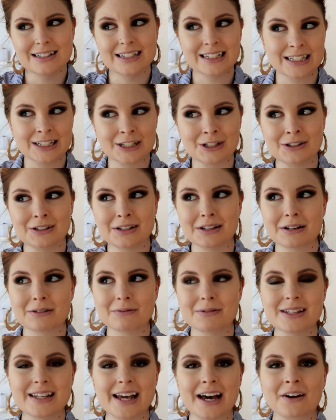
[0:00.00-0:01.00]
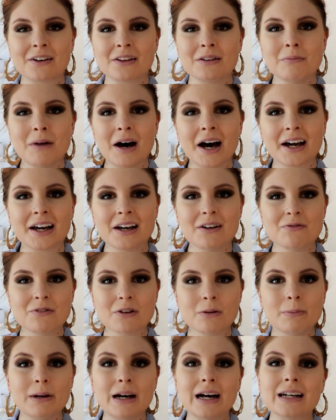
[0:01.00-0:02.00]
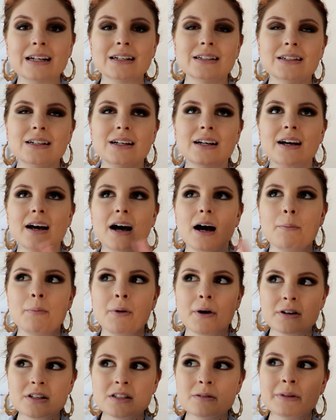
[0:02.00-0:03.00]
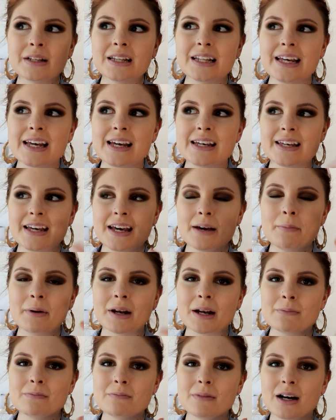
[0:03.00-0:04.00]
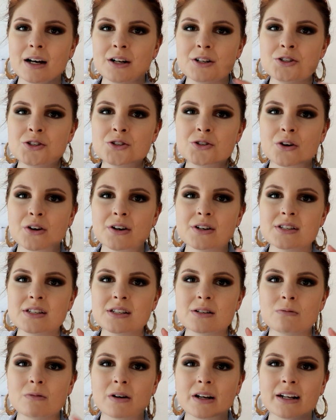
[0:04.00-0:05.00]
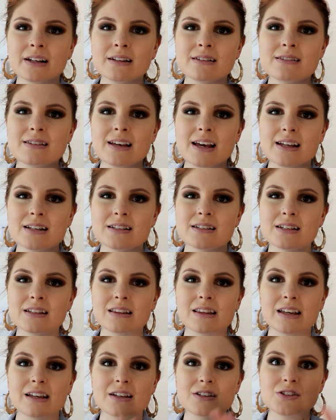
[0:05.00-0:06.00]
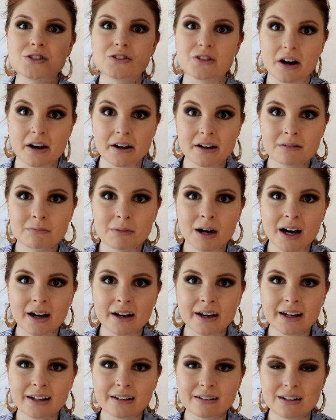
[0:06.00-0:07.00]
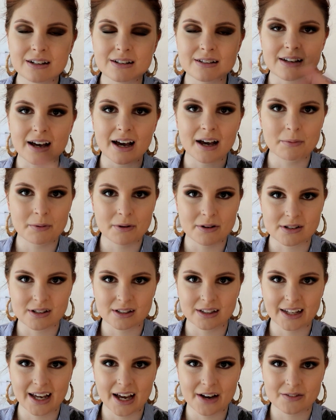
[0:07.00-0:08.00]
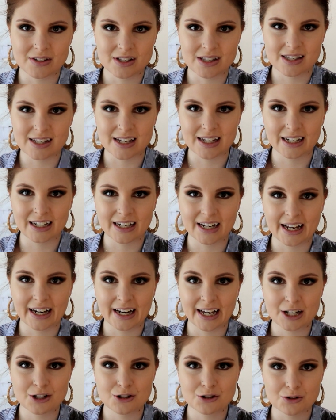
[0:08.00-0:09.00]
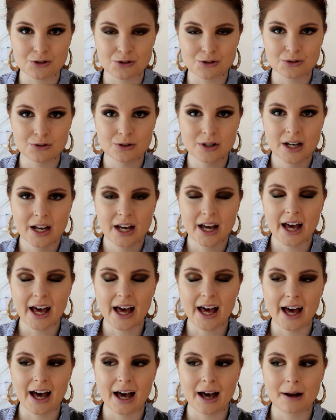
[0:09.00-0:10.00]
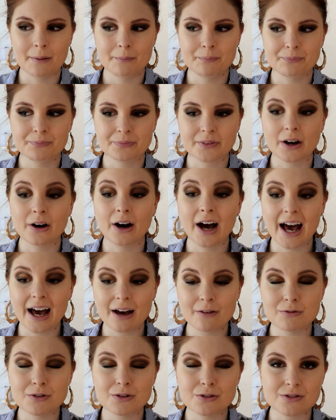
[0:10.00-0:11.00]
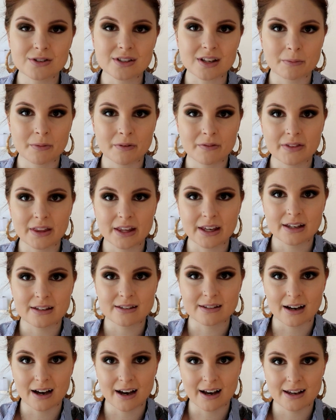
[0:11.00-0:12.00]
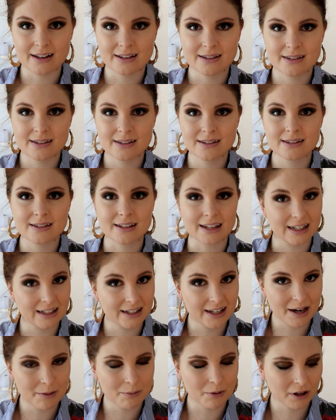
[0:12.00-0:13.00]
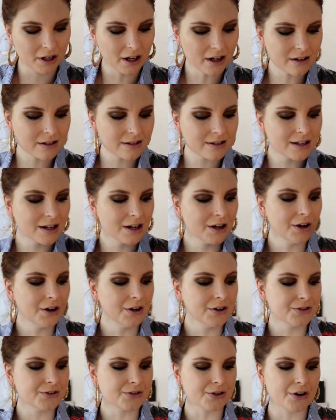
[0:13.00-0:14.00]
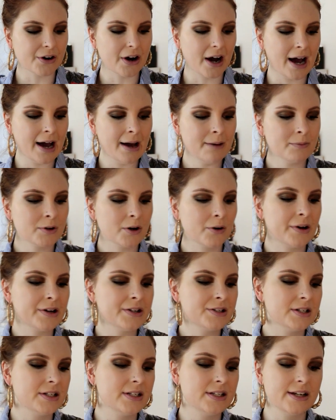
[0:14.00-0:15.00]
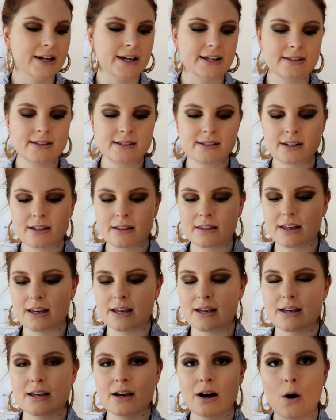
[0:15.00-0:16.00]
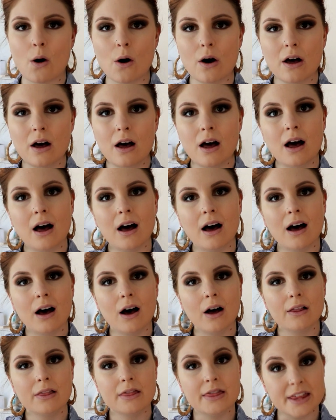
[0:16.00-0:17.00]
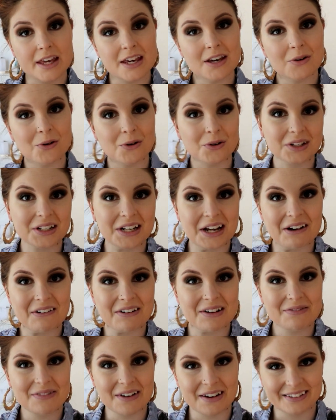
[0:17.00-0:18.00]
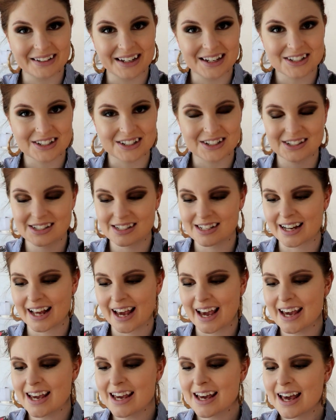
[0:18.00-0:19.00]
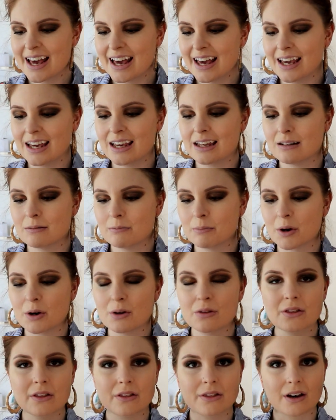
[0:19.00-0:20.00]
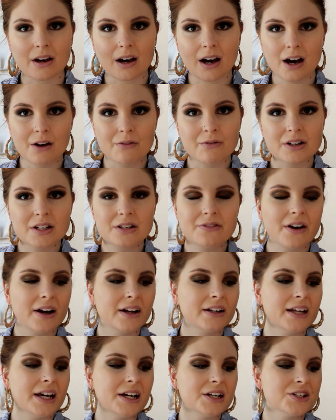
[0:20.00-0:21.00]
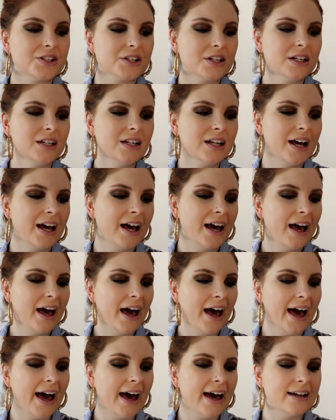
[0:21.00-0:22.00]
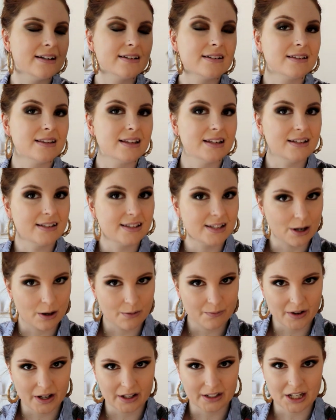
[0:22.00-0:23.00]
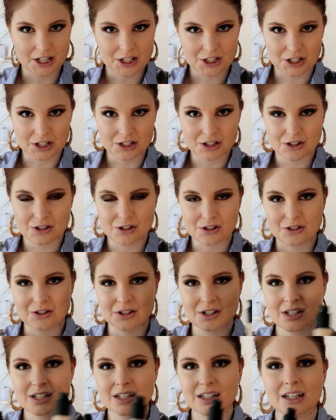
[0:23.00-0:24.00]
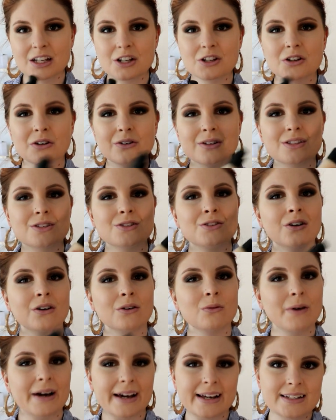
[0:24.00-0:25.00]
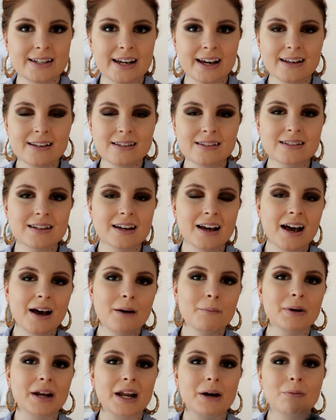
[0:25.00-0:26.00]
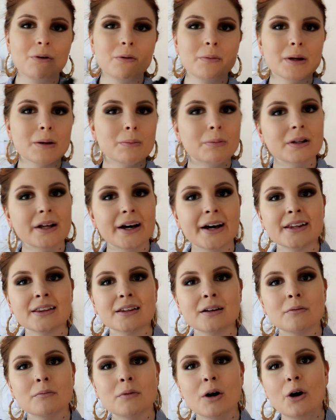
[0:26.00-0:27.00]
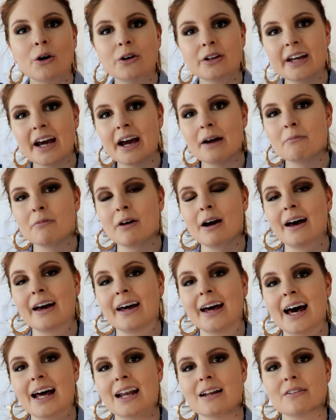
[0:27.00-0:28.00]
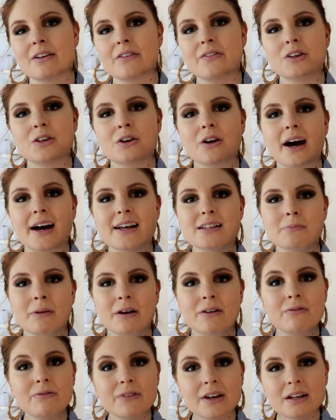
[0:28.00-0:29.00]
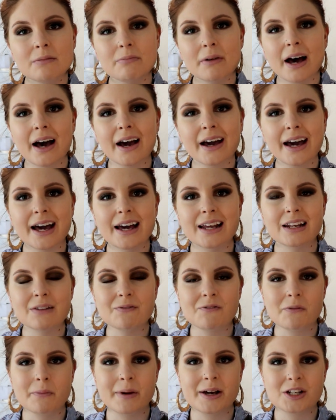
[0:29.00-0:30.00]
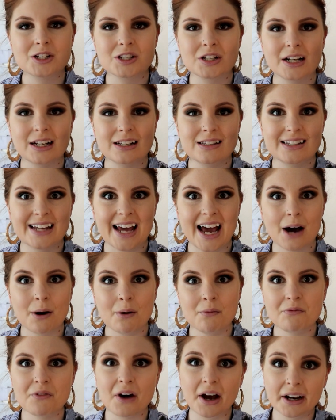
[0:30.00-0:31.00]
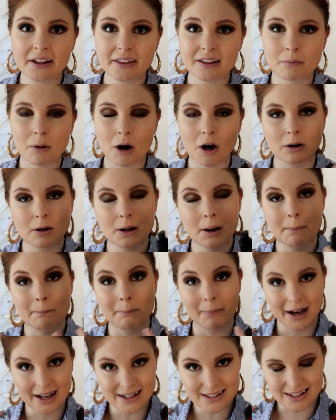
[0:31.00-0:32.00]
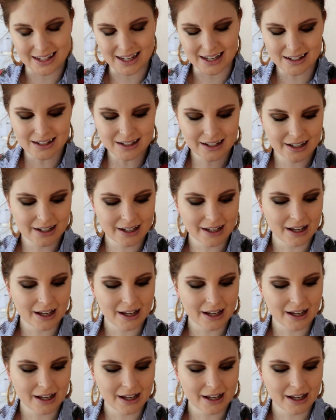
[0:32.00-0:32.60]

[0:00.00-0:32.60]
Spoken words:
Didn't know that it was out on the market for about approximately a year, but I'm unsure as to when it's entered the Australian market because I personally haven't seen it, and I do or have used some of these guys' skincare products. So I'm going to test the Ordinary foundations today in both the Coverage foundation and the Serum foundation. So just to let you know, it's not a wear test, but I will be applying them on camera and kind of giving you guys my feedback and information as to how I'm finding them on my skin.